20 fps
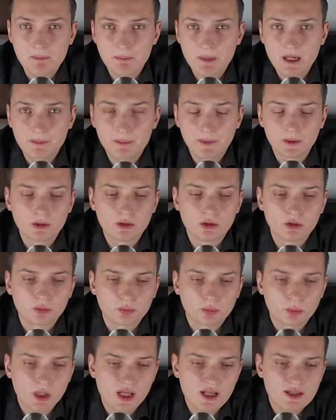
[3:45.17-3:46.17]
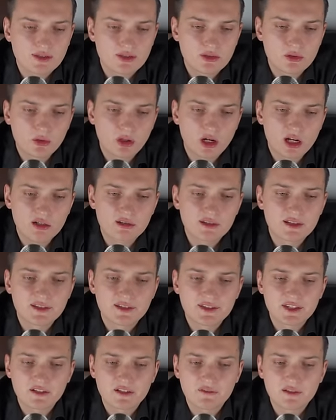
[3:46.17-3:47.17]
Pepe loan, plus
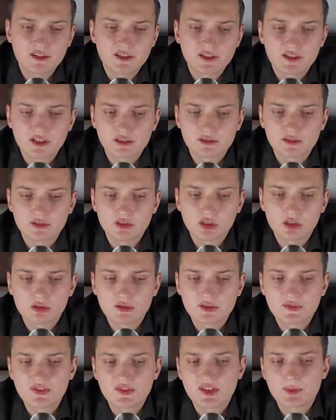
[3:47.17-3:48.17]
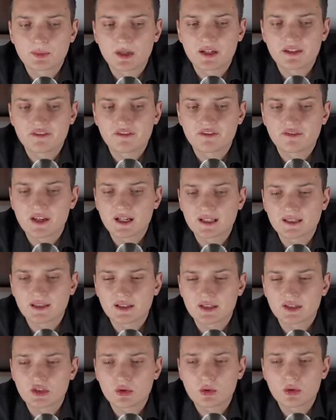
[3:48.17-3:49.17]
$270,000 despite the fact I
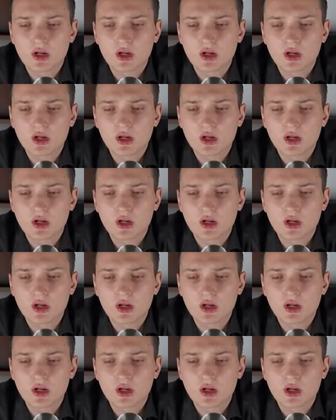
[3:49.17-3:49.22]
took